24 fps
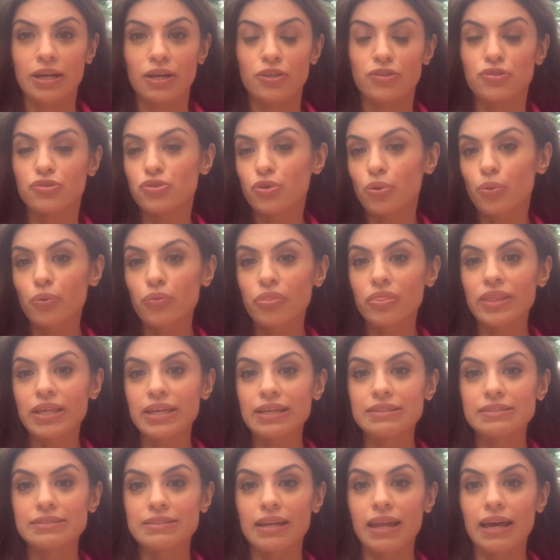So
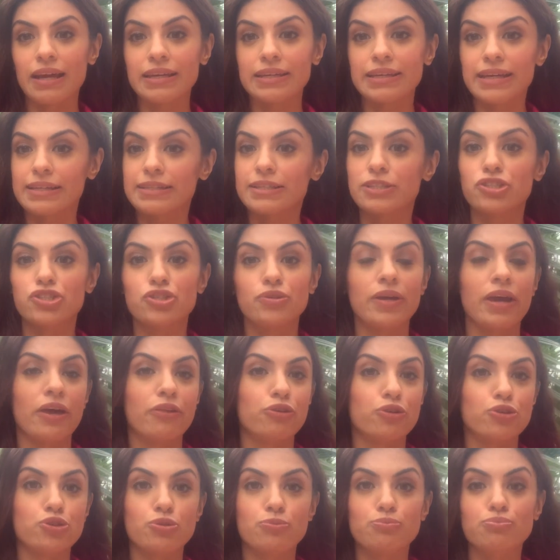things like getting
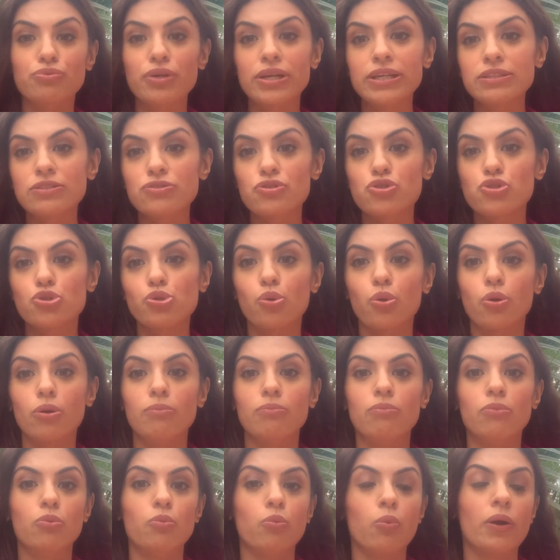together to
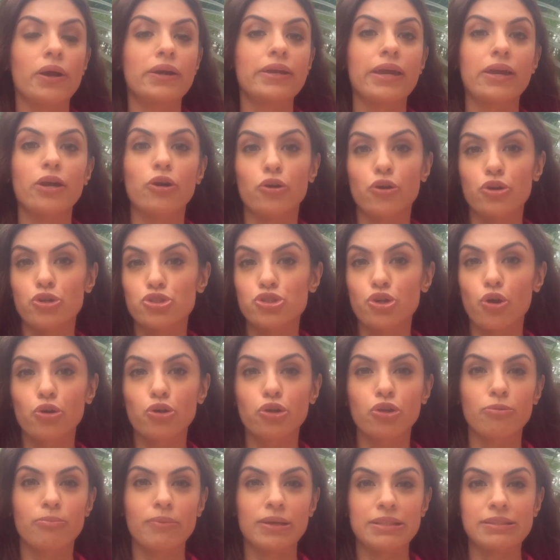brainstorm, working on a
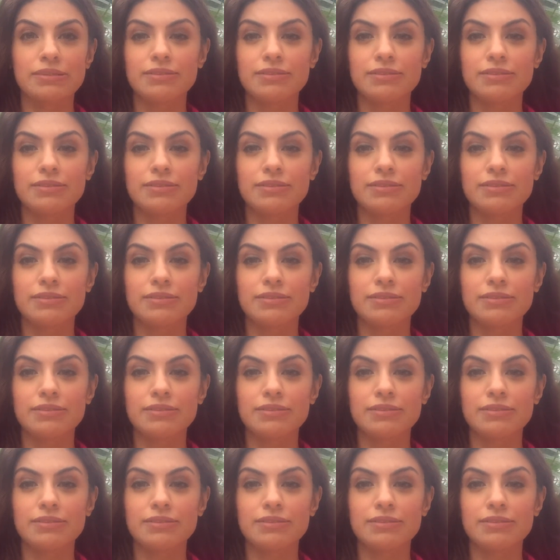document